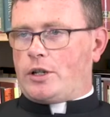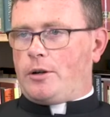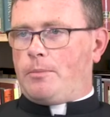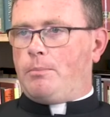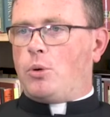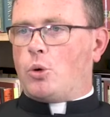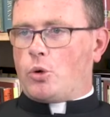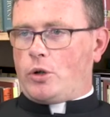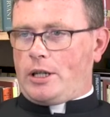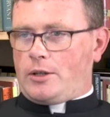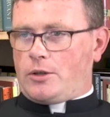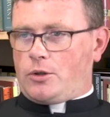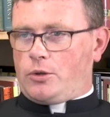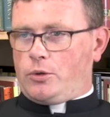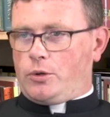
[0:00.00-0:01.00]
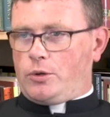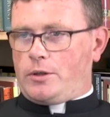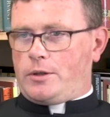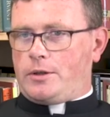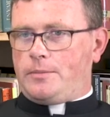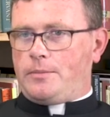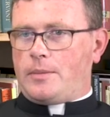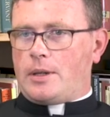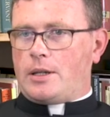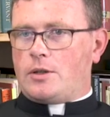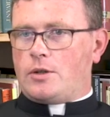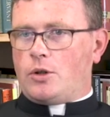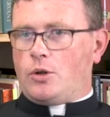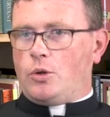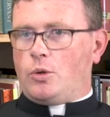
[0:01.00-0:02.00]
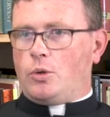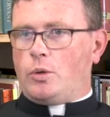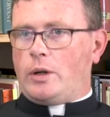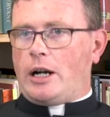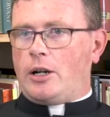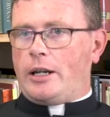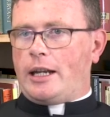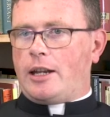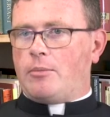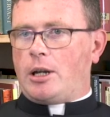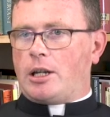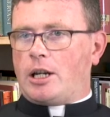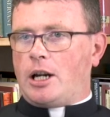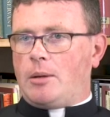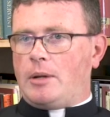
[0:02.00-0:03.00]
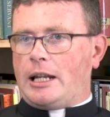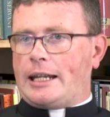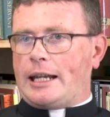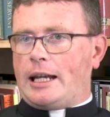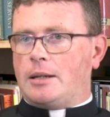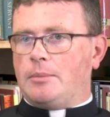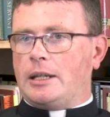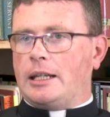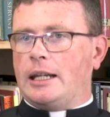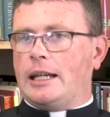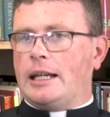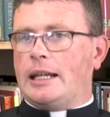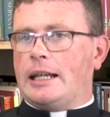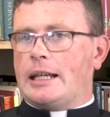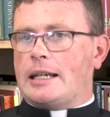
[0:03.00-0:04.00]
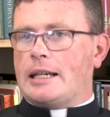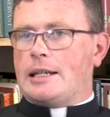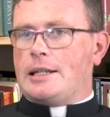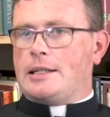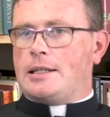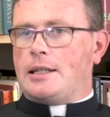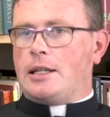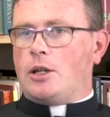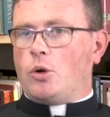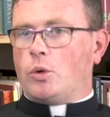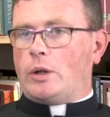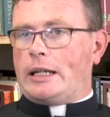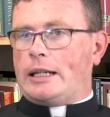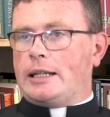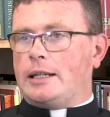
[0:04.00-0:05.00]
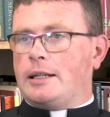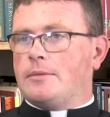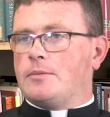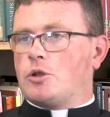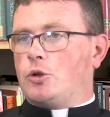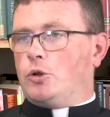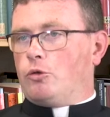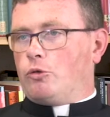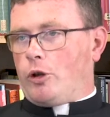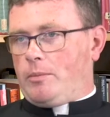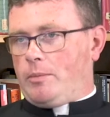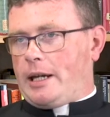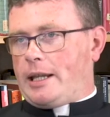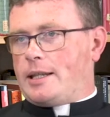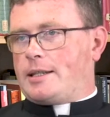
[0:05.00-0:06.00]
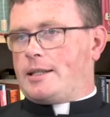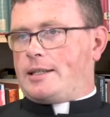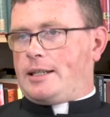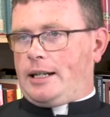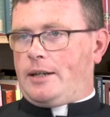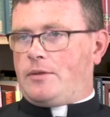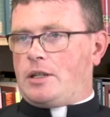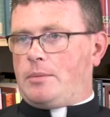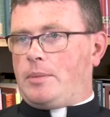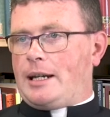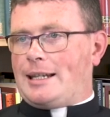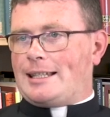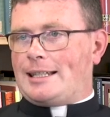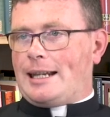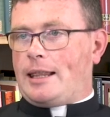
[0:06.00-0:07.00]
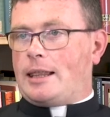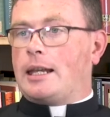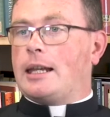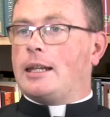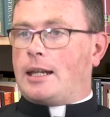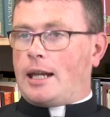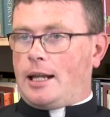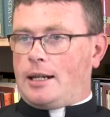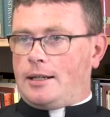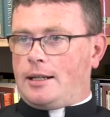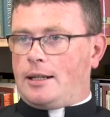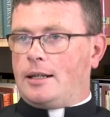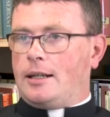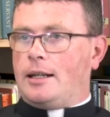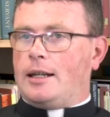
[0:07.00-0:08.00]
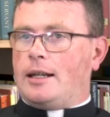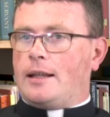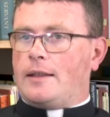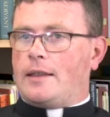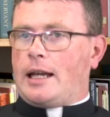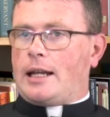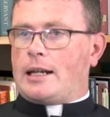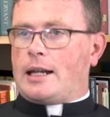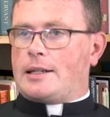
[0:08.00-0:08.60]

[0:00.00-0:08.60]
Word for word: are boarding schools. So Our Lady of Mount Carmel Academy is the only school run by the Society of Saint Pius X in Canada that